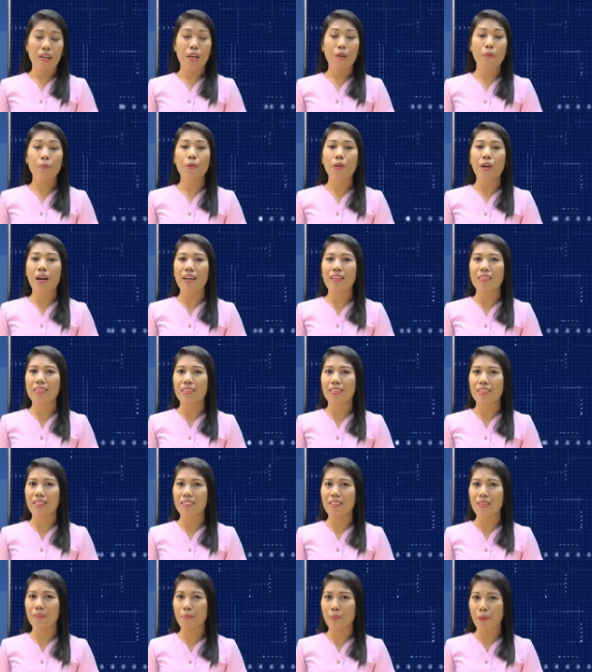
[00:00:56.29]
If your answer
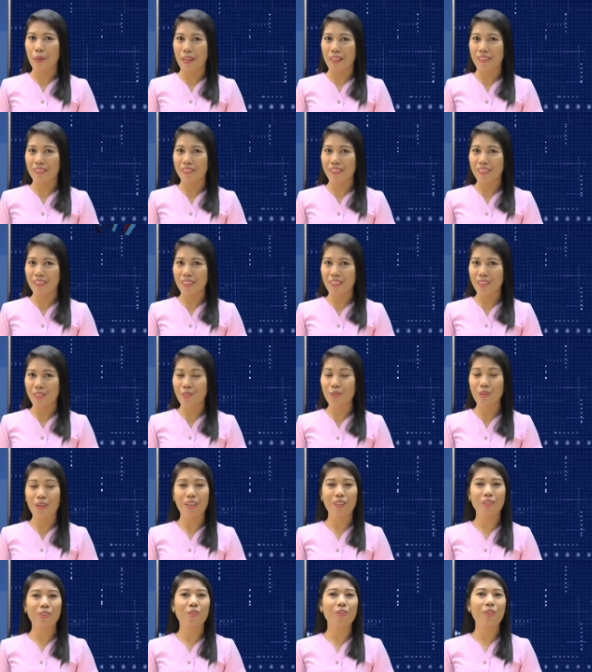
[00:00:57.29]
is the brain, you
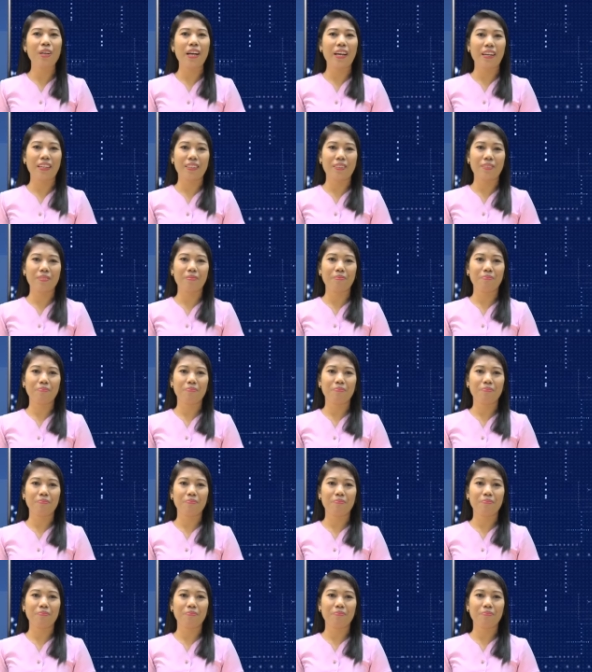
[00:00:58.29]
are correct.